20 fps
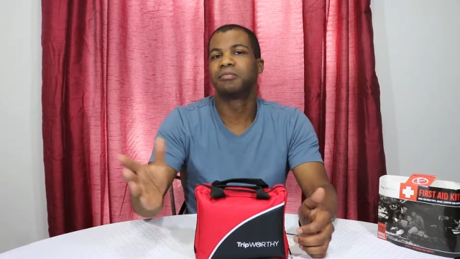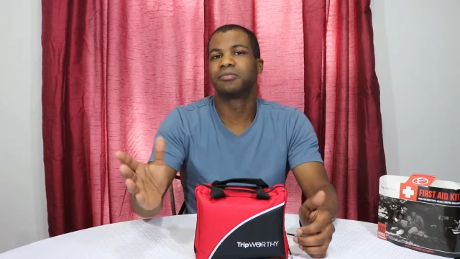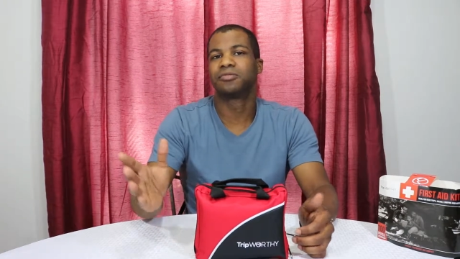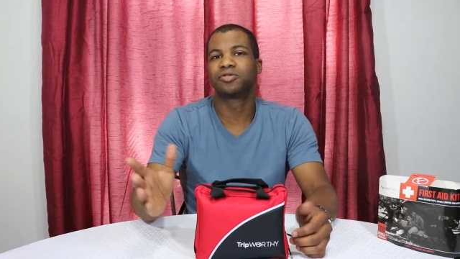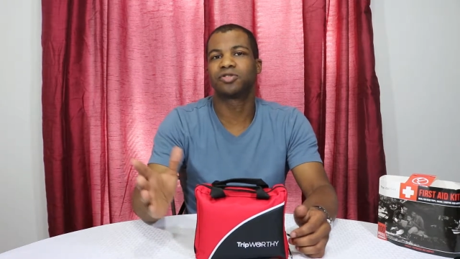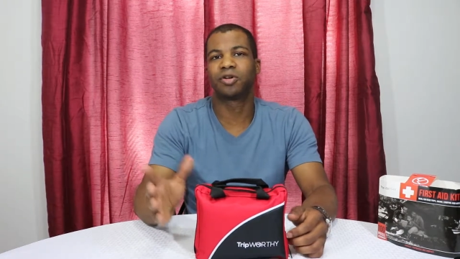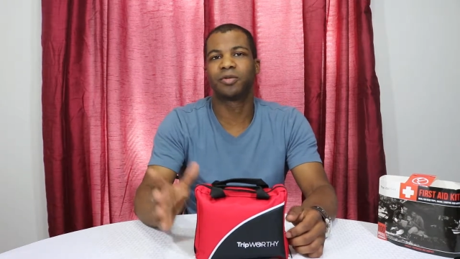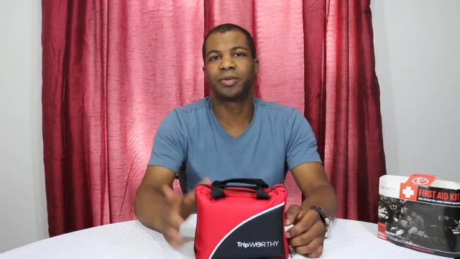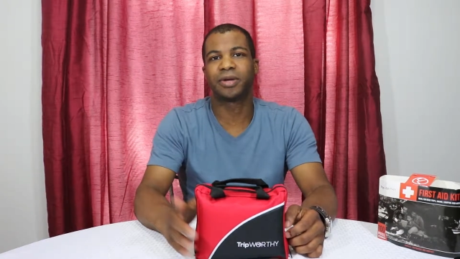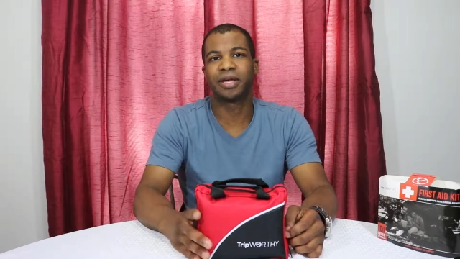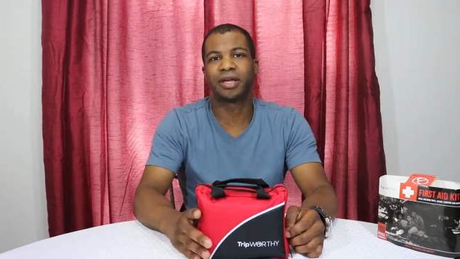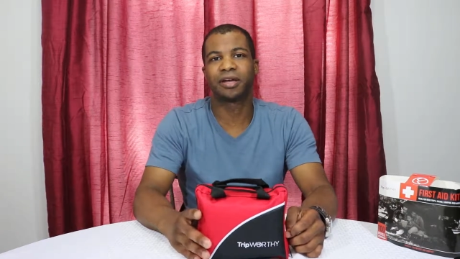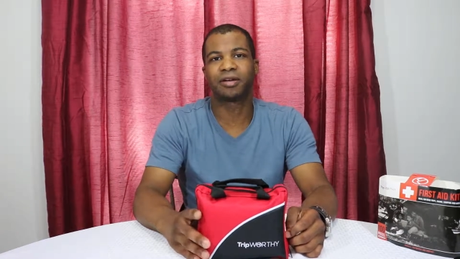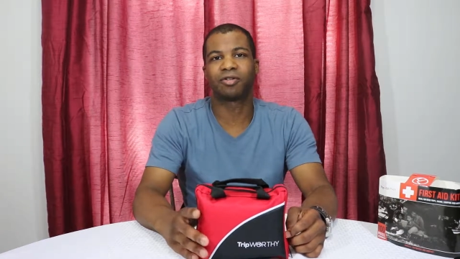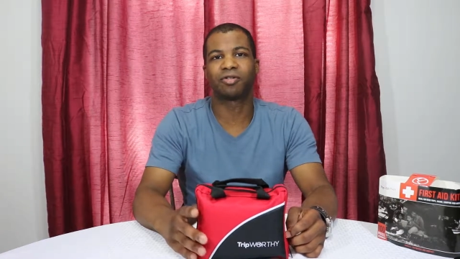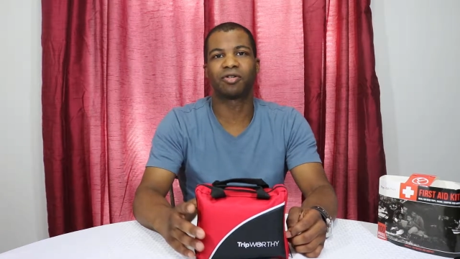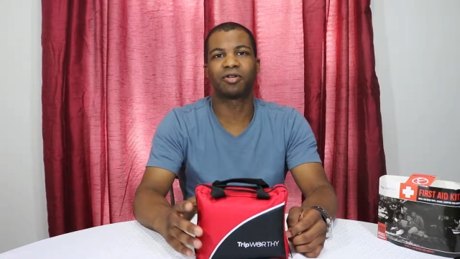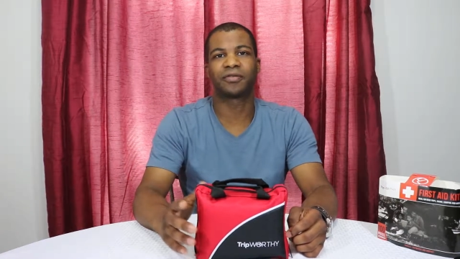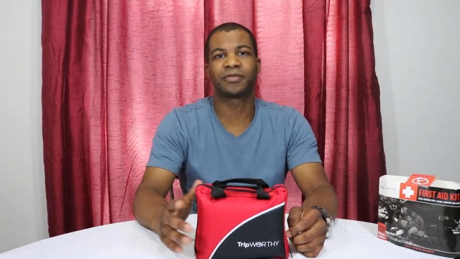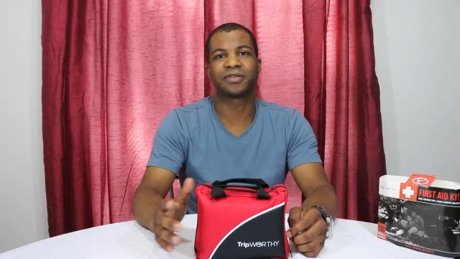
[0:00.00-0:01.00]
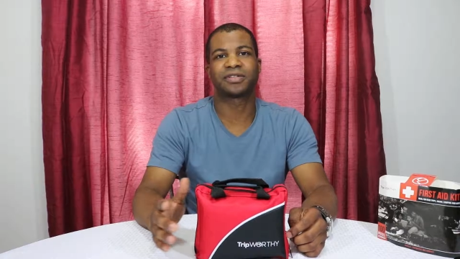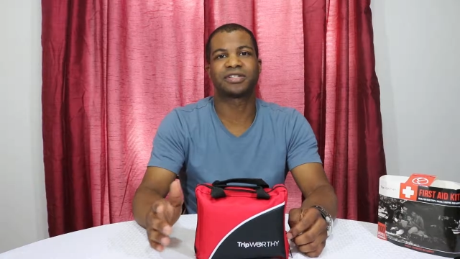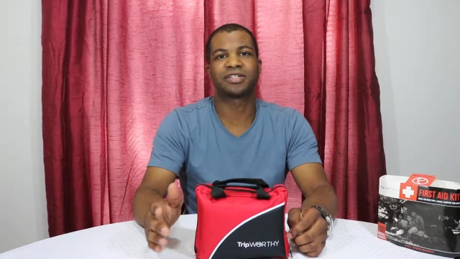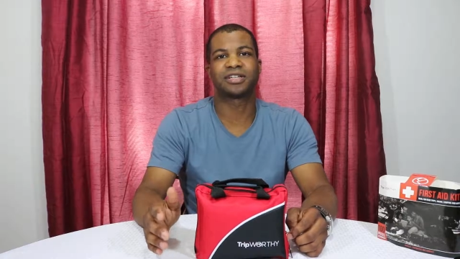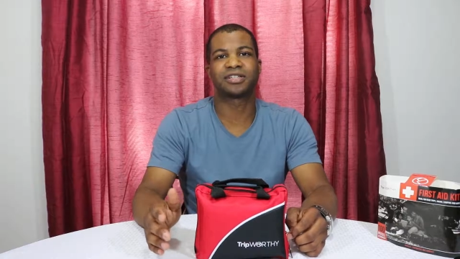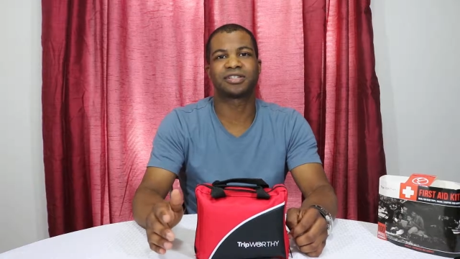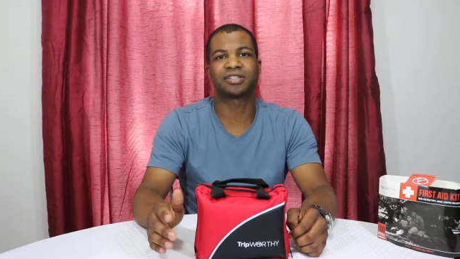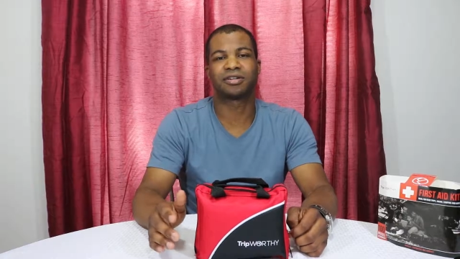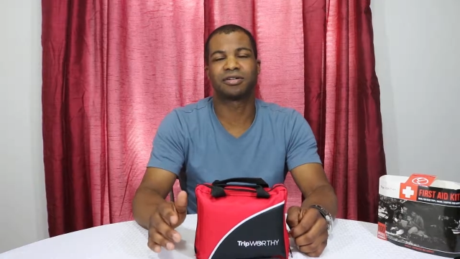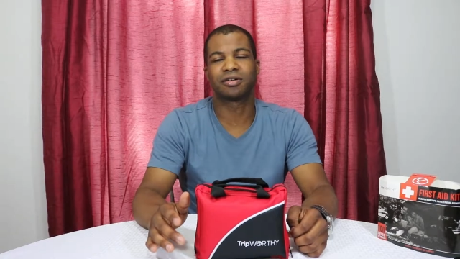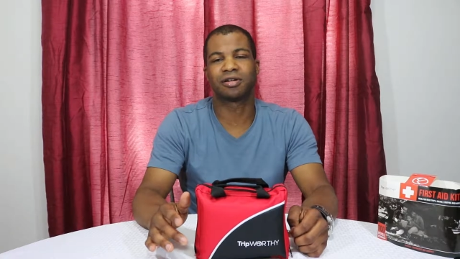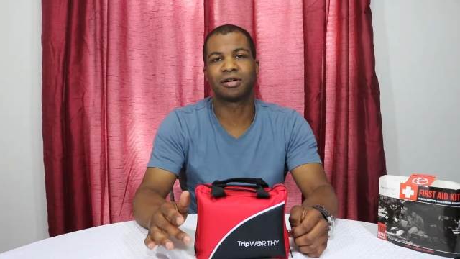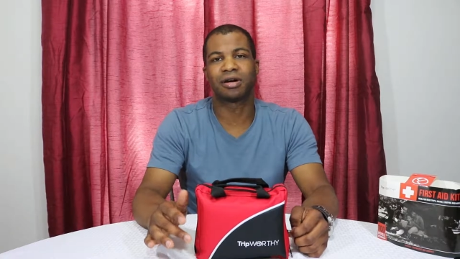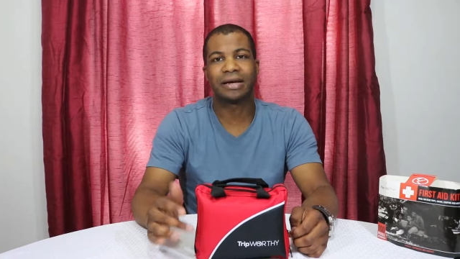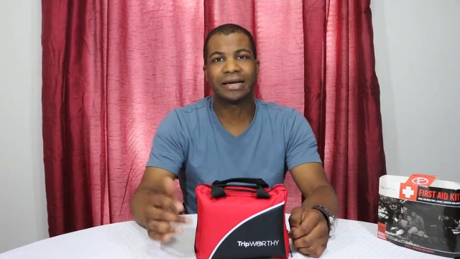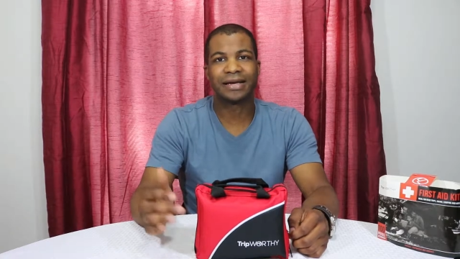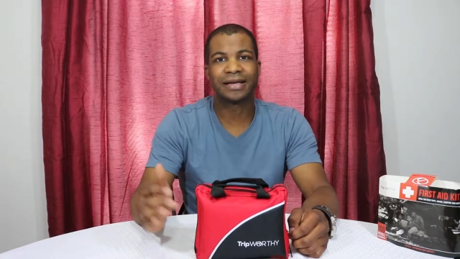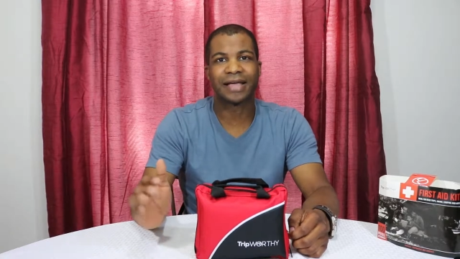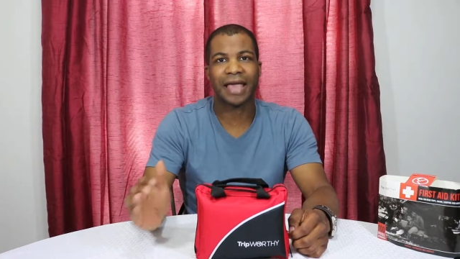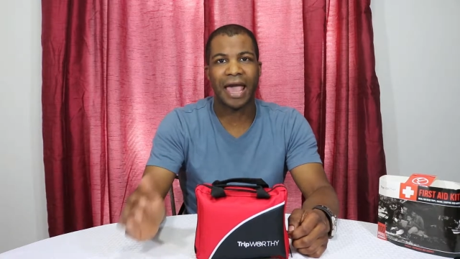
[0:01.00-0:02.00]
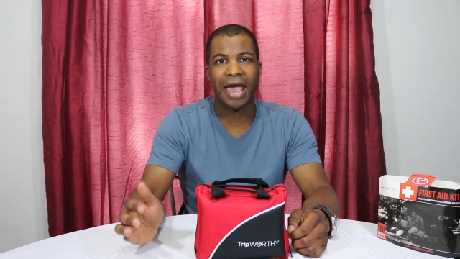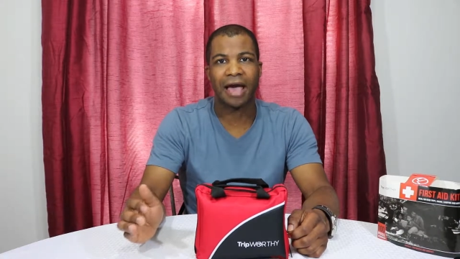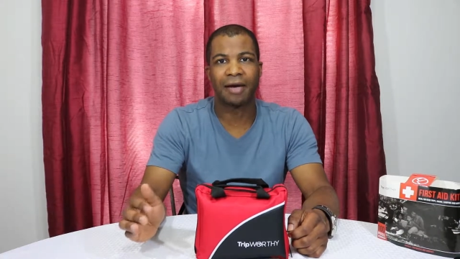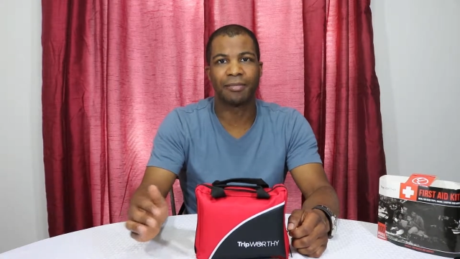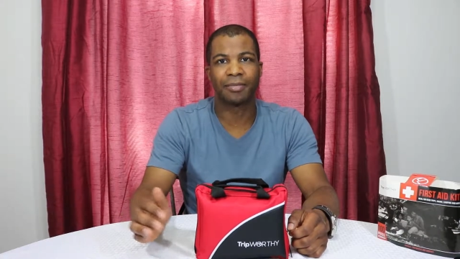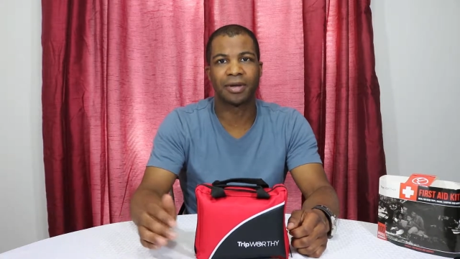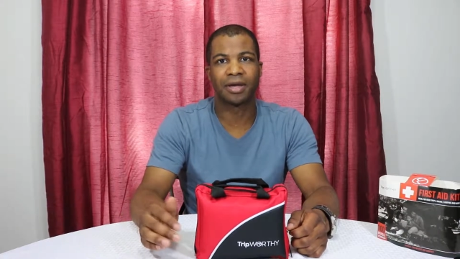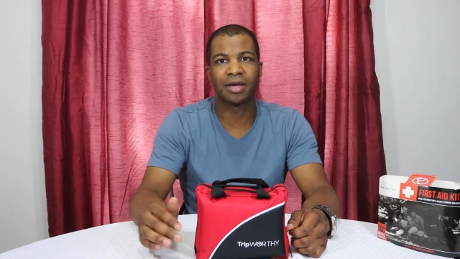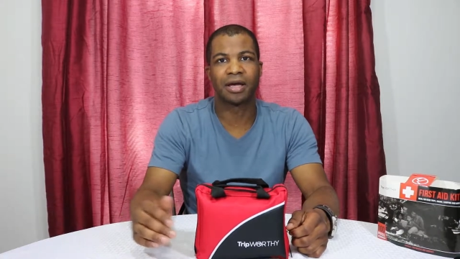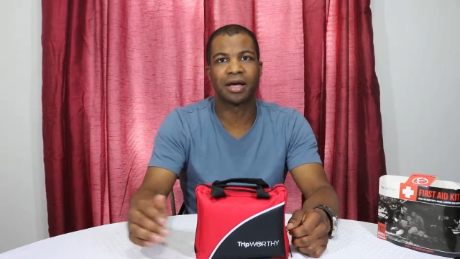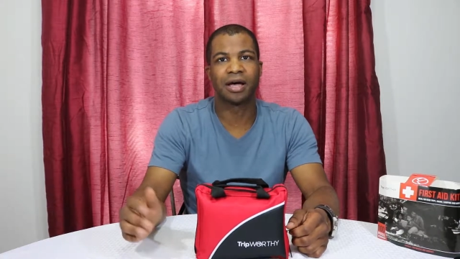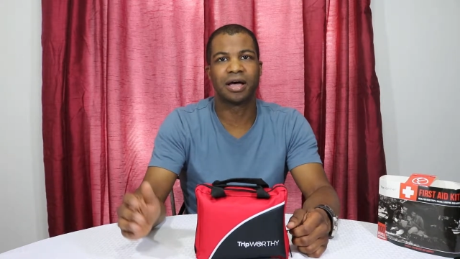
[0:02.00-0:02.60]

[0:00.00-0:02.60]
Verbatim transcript: so be it. Or if it's just your camping,